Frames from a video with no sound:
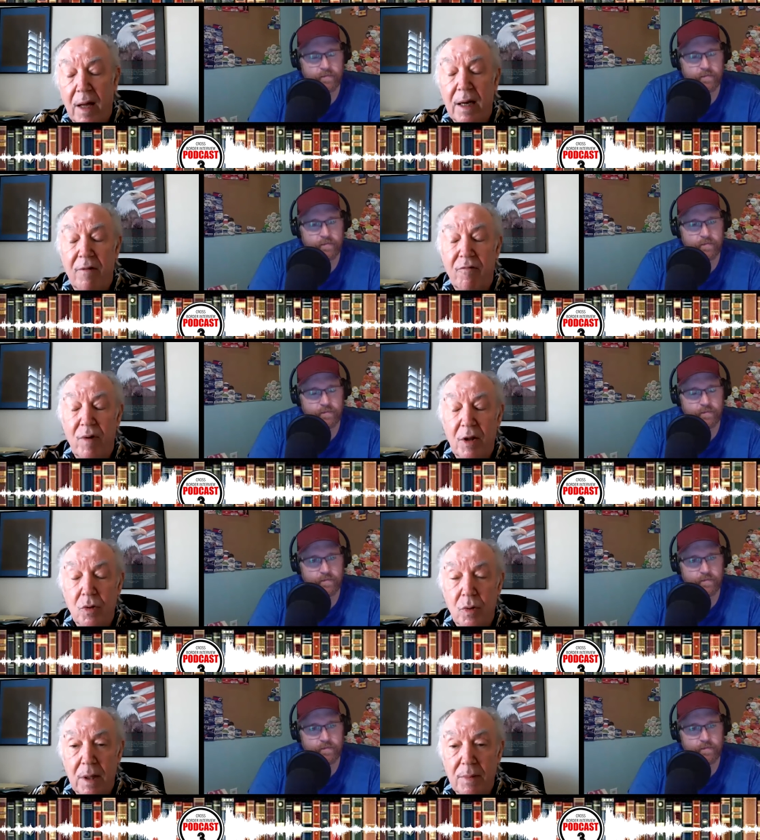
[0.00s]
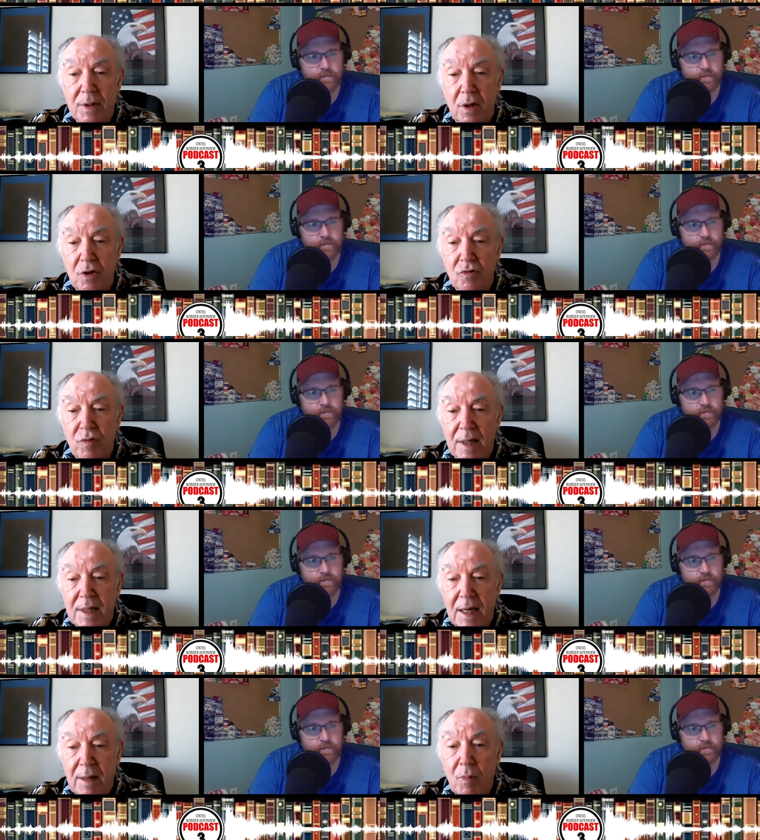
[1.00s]
Speaker 1: I never really thought I was going to write
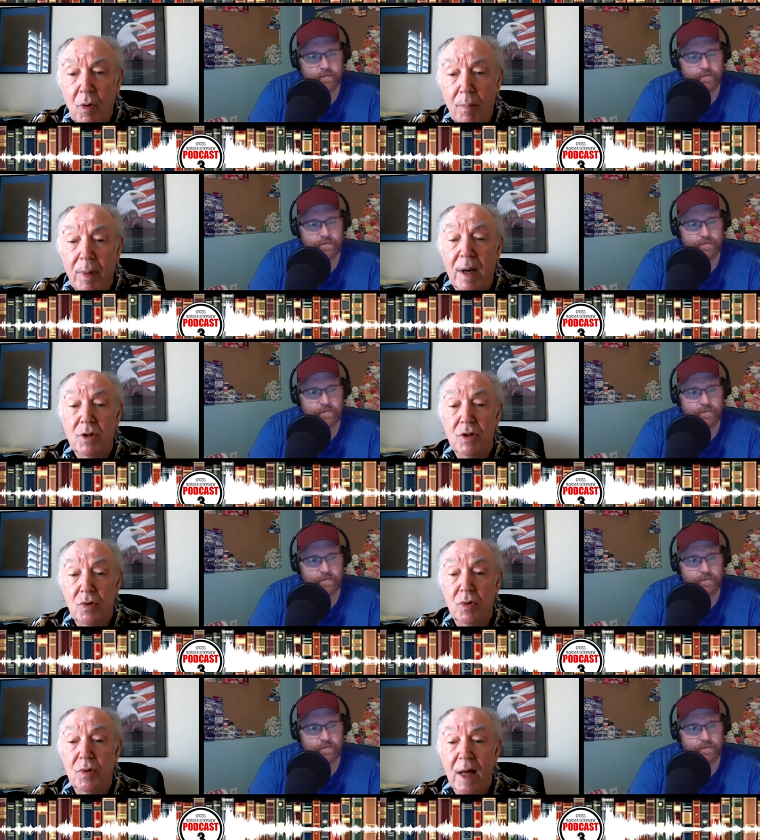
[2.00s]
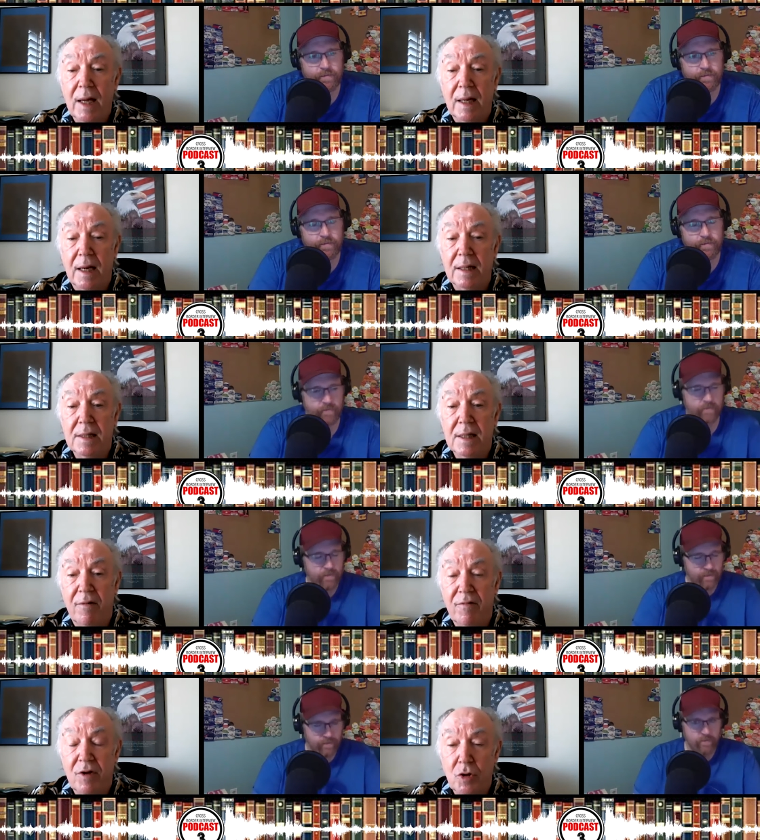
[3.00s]
anymore, but it was through that I
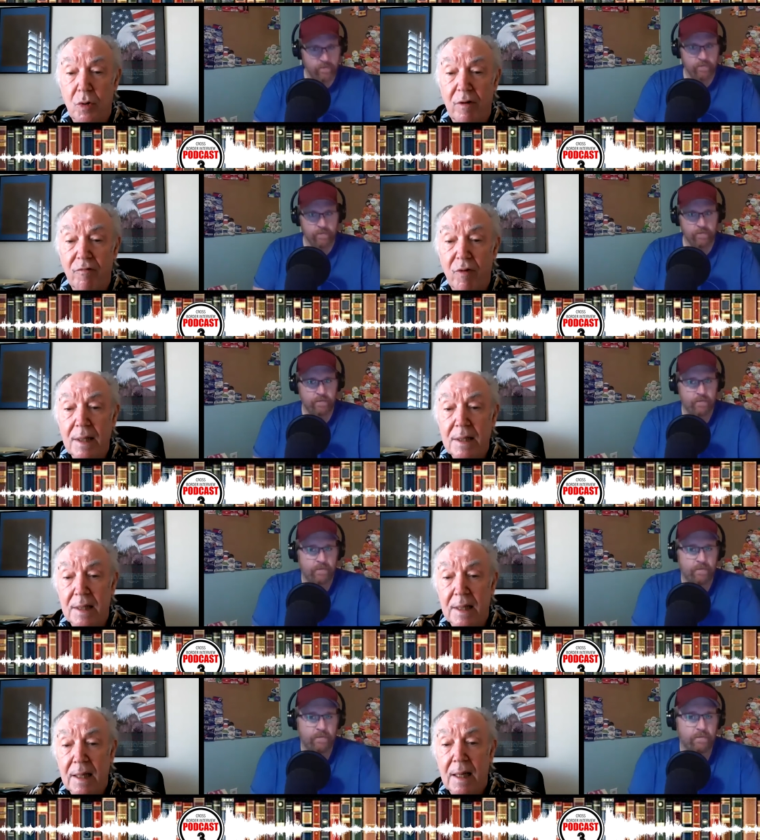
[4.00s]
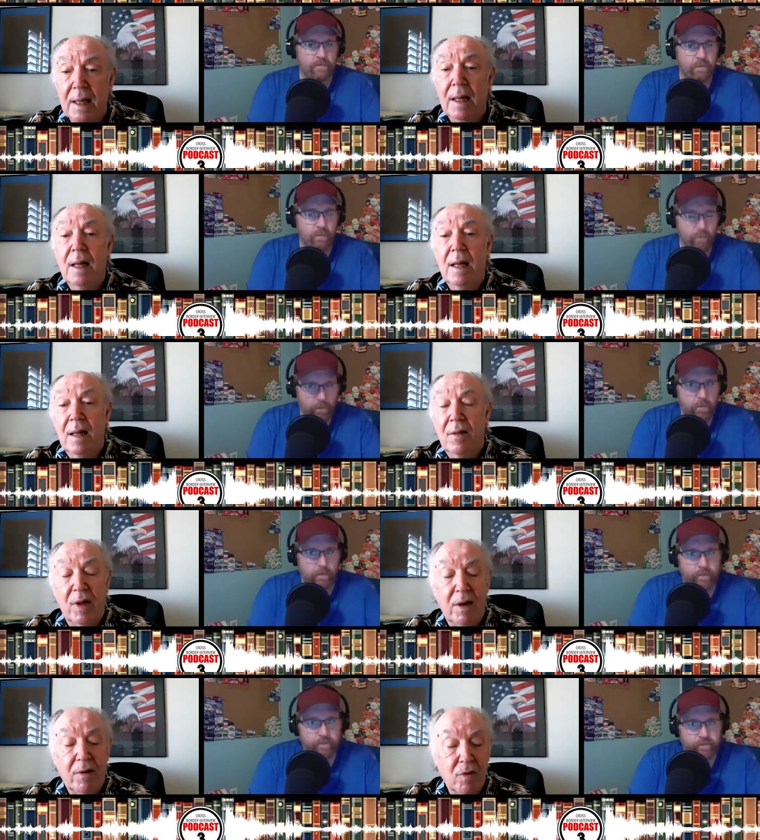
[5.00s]
discovered a joy of writing.
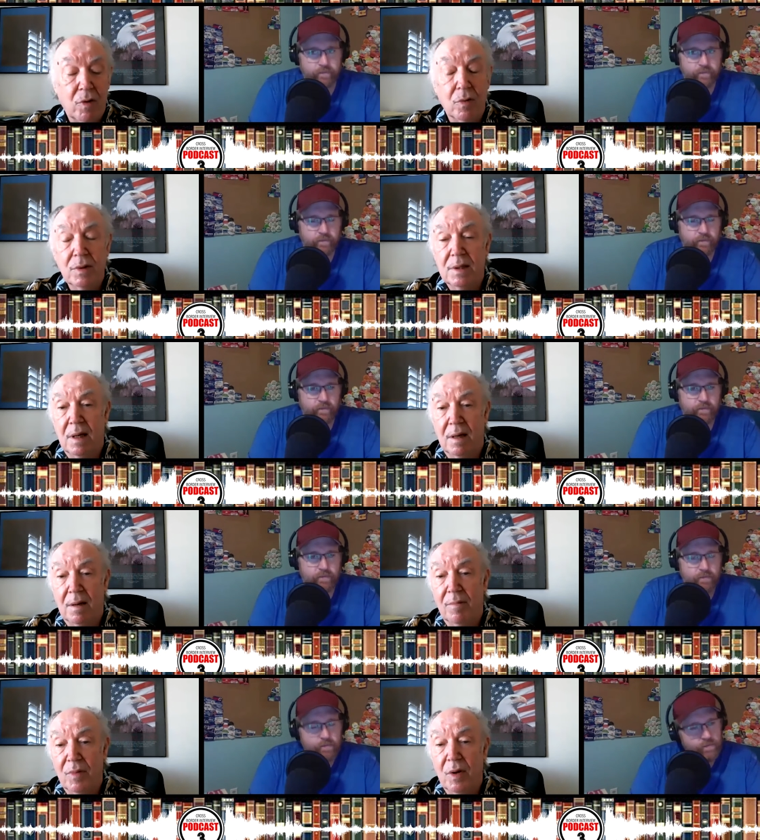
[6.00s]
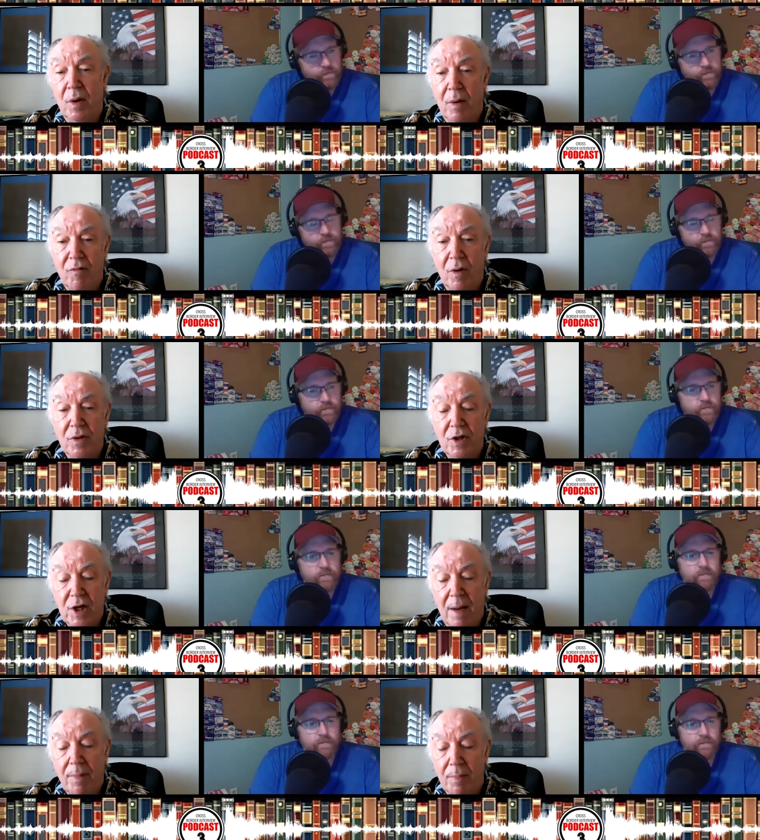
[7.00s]
Then, of course, um, you know, I wrote
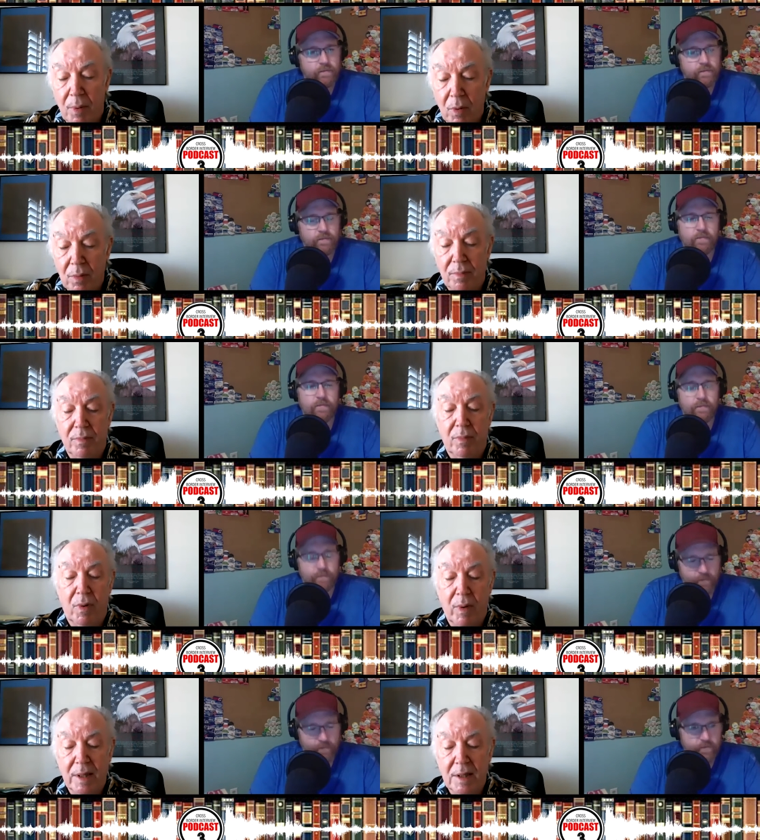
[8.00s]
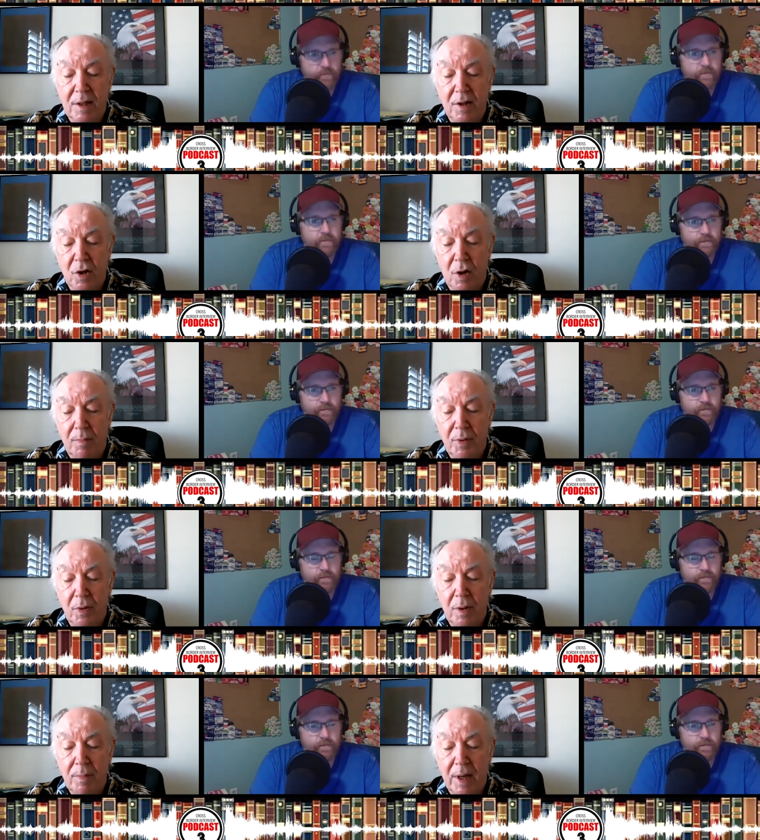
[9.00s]
the chapter book. I went into the
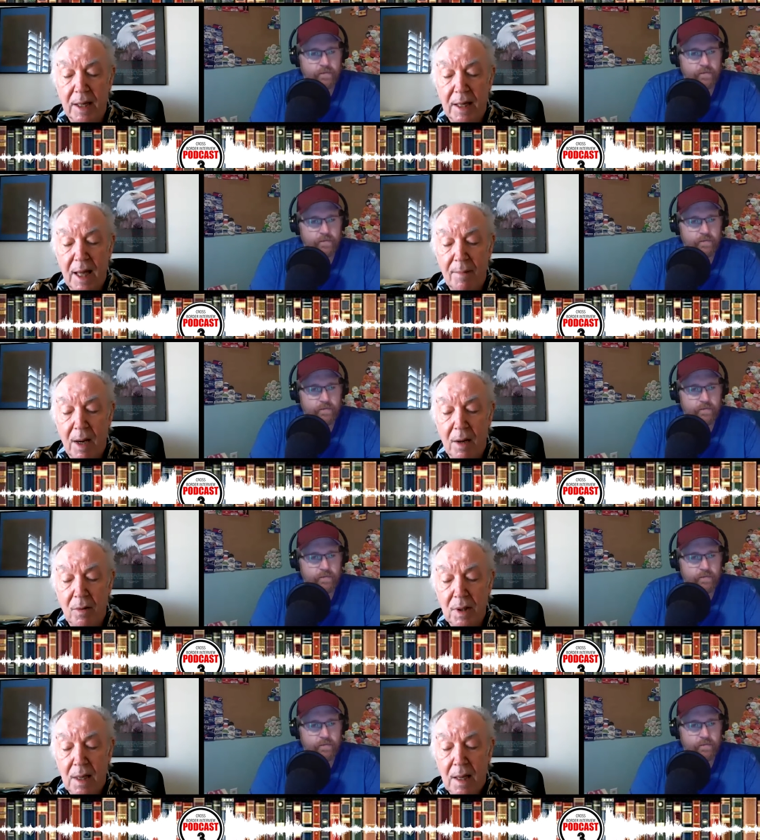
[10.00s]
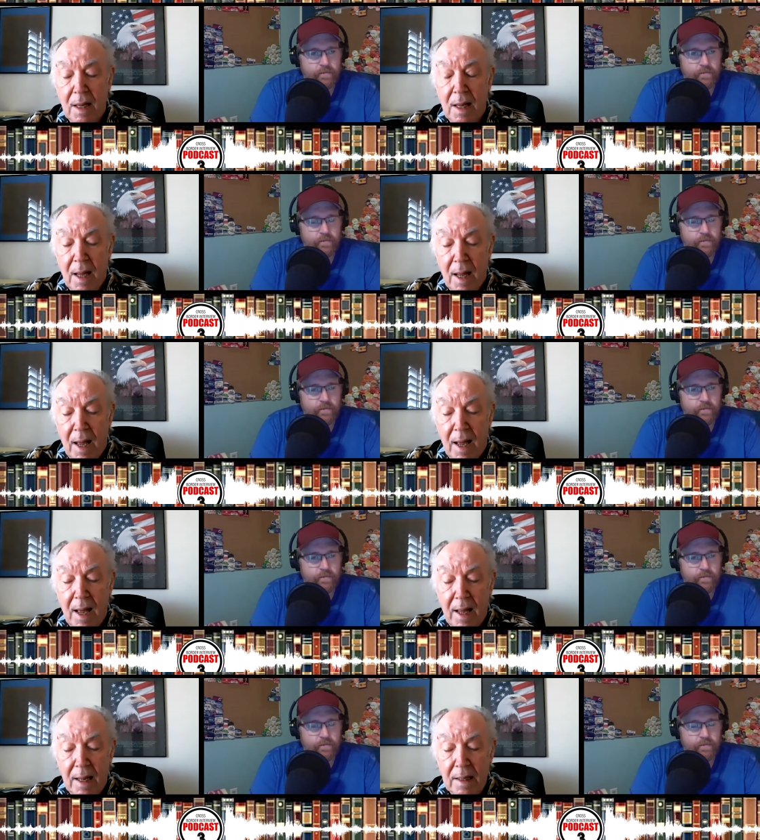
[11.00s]
computer, but it came out.
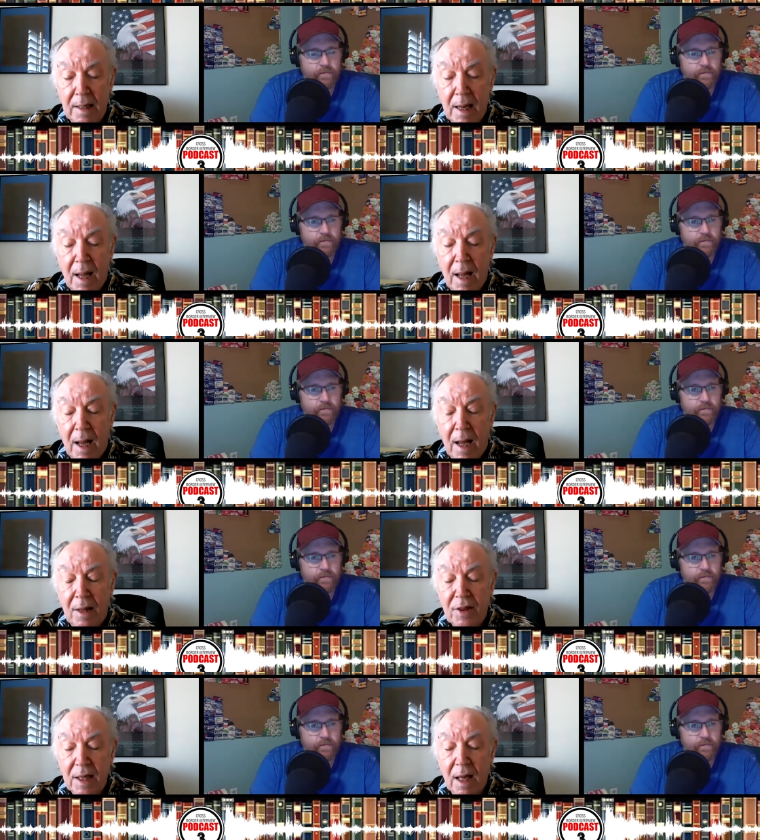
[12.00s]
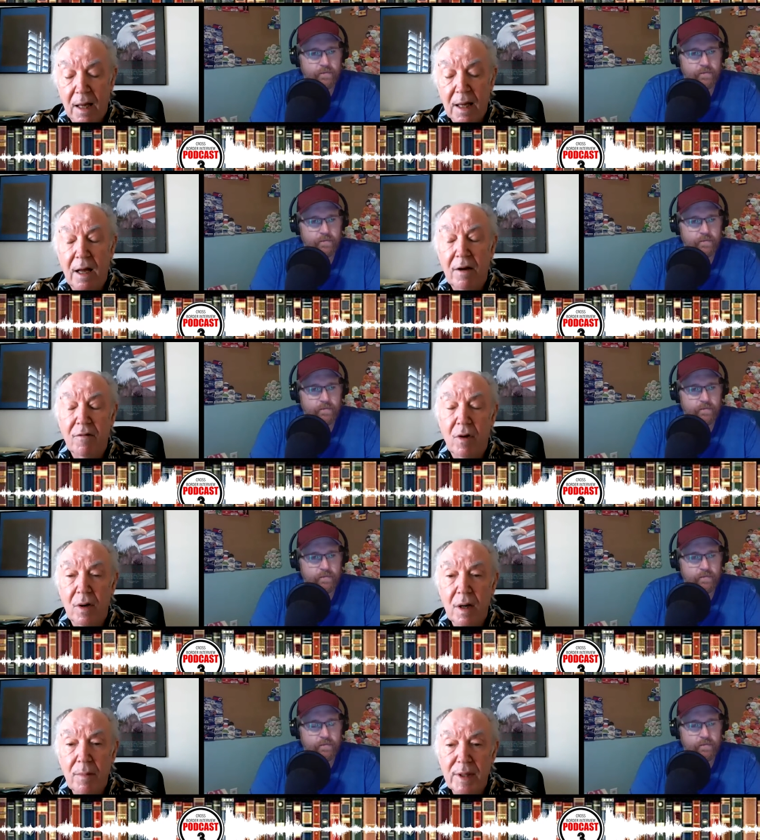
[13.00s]
And I think I kind of got a
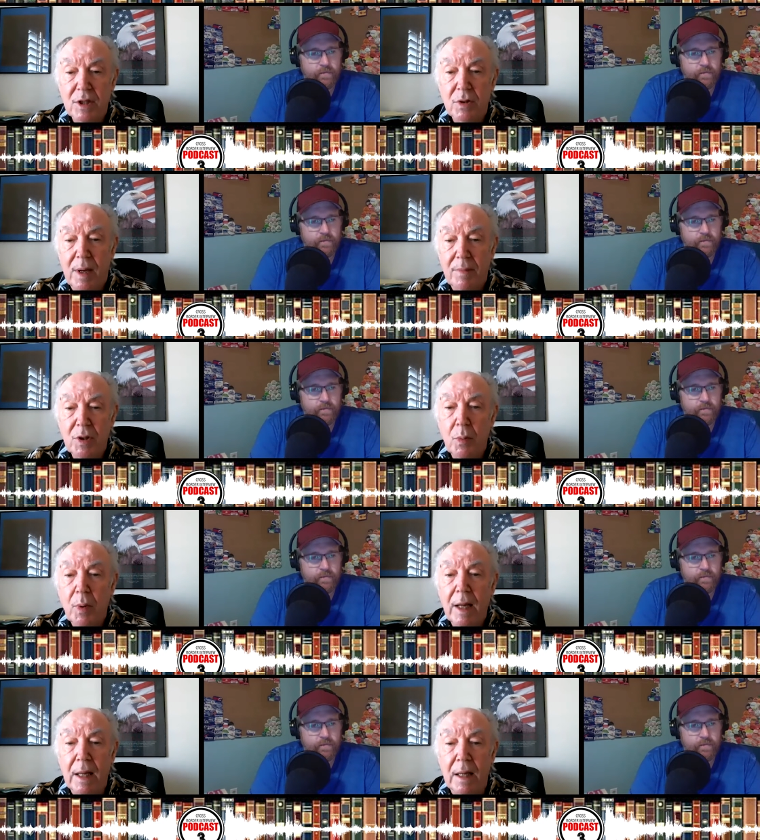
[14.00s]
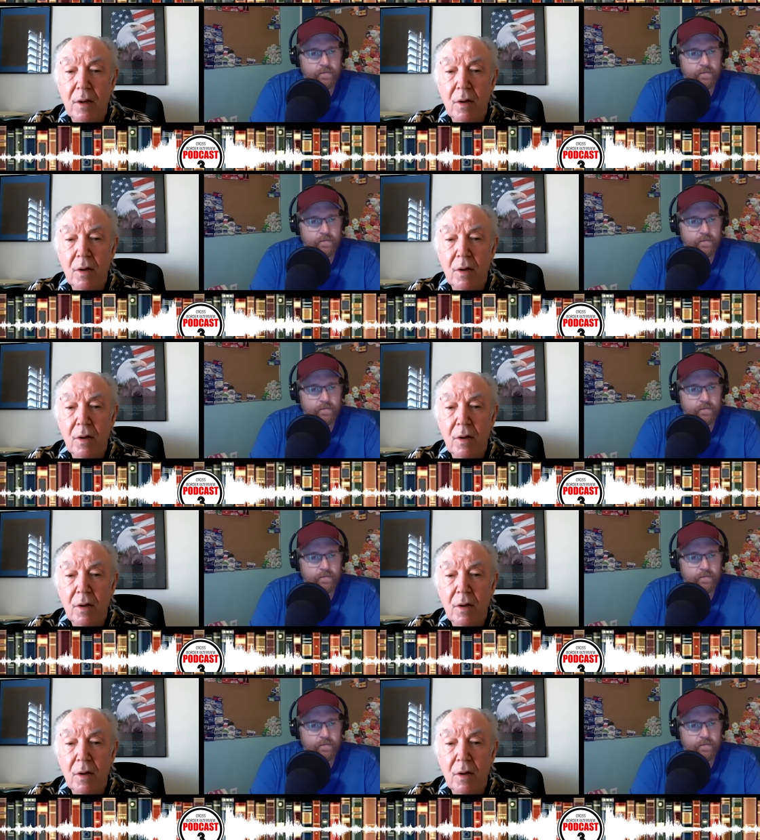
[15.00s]
little bit swept away, you